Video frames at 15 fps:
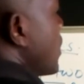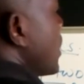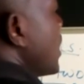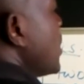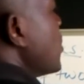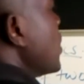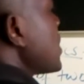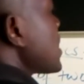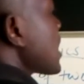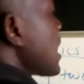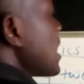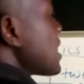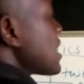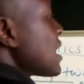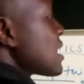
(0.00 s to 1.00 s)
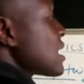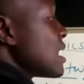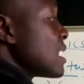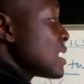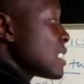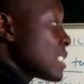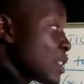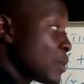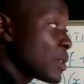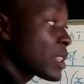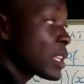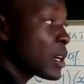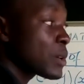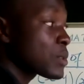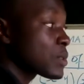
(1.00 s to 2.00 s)
In most cases they say
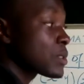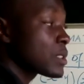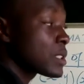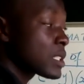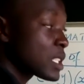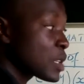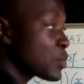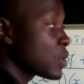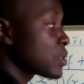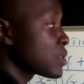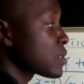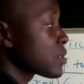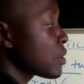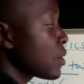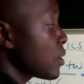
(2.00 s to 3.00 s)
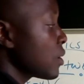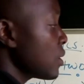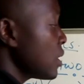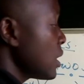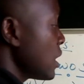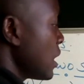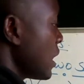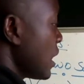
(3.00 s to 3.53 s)
without tables or